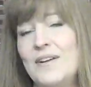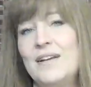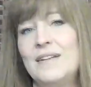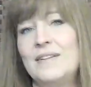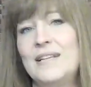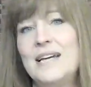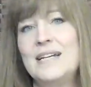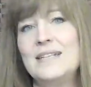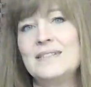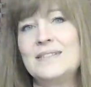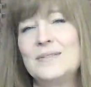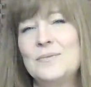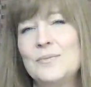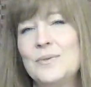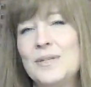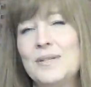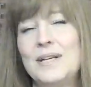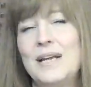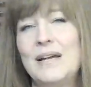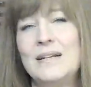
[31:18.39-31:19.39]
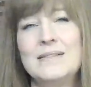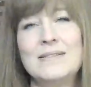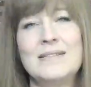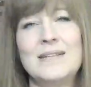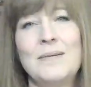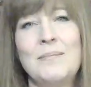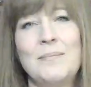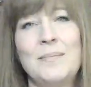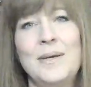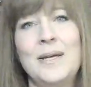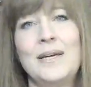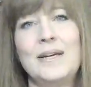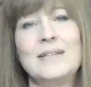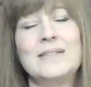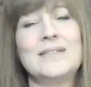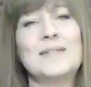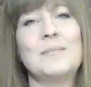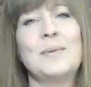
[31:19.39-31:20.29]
And that's what it ends up being is